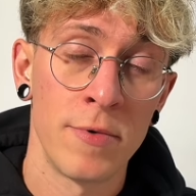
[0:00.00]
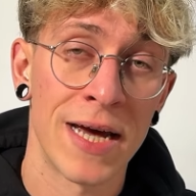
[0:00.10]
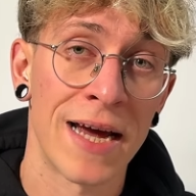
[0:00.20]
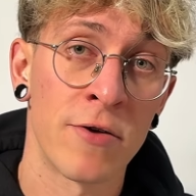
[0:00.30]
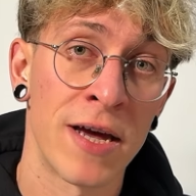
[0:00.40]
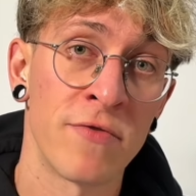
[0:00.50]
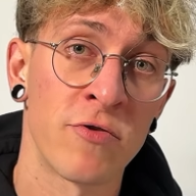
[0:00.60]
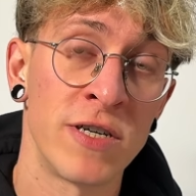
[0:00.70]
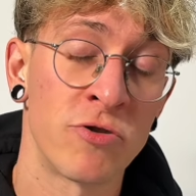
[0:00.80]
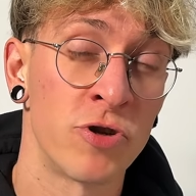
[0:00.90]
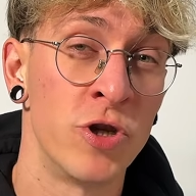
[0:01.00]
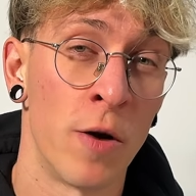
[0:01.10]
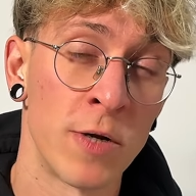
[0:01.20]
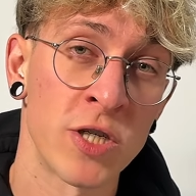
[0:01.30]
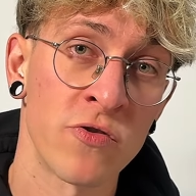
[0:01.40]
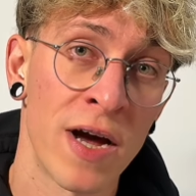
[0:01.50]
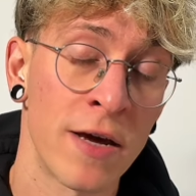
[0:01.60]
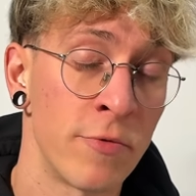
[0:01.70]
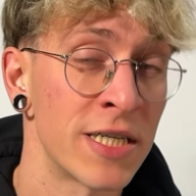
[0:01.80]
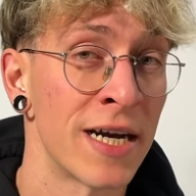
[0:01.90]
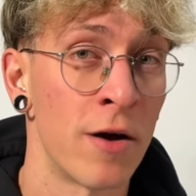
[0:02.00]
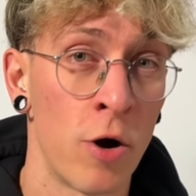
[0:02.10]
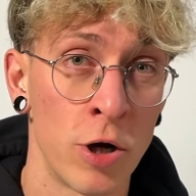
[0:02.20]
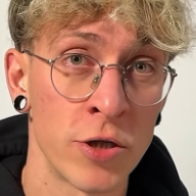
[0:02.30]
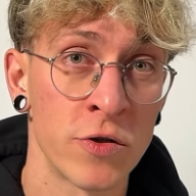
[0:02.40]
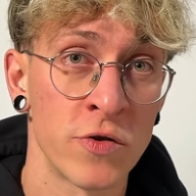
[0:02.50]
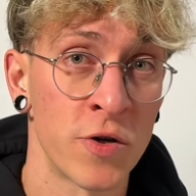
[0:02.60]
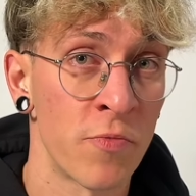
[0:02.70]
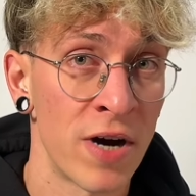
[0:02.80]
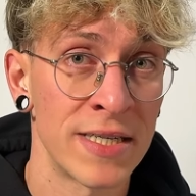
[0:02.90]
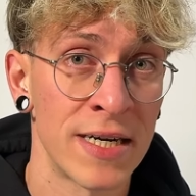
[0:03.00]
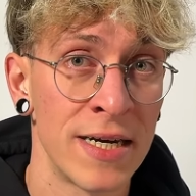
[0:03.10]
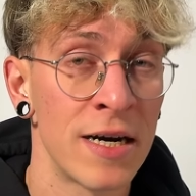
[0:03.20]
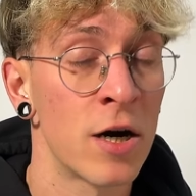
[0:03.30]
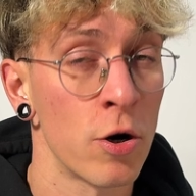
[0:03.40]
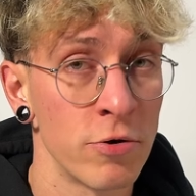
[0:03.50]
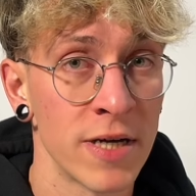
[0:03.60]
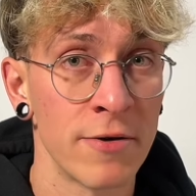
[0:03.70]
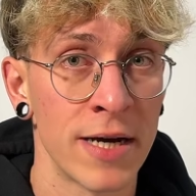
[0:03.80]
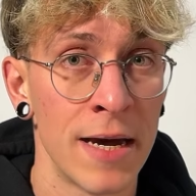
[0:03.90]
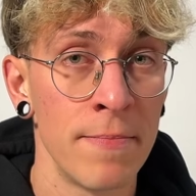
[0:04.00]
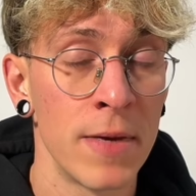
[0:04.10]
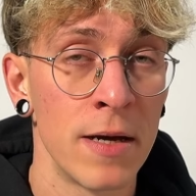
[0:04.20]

We can give a creature double strike, which can also surprisingly close out a game.